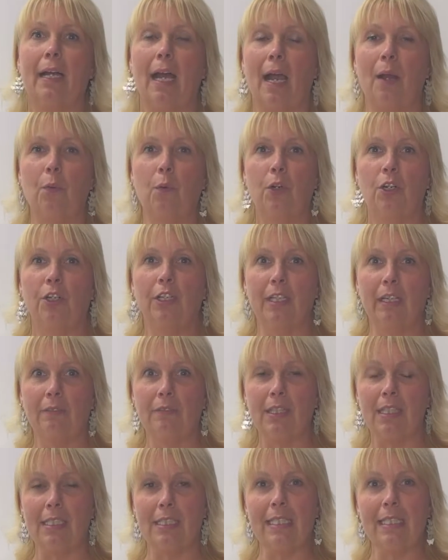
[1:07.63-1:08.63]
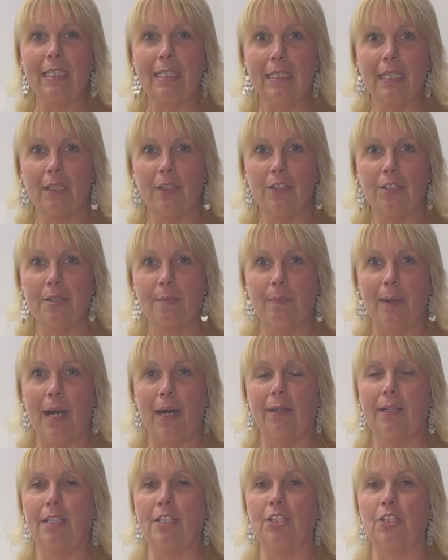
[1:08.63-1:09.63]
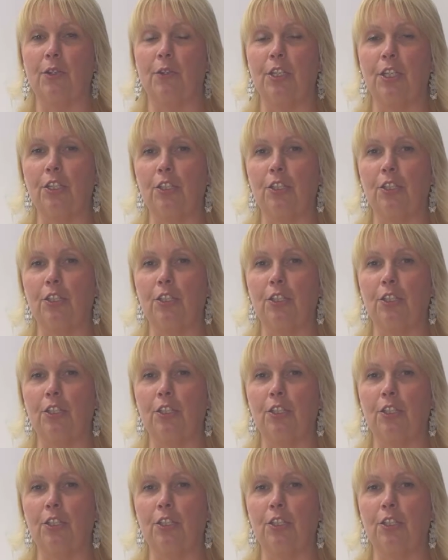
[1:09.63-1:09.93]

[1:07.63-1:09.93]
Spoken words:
I will give you the details about it so that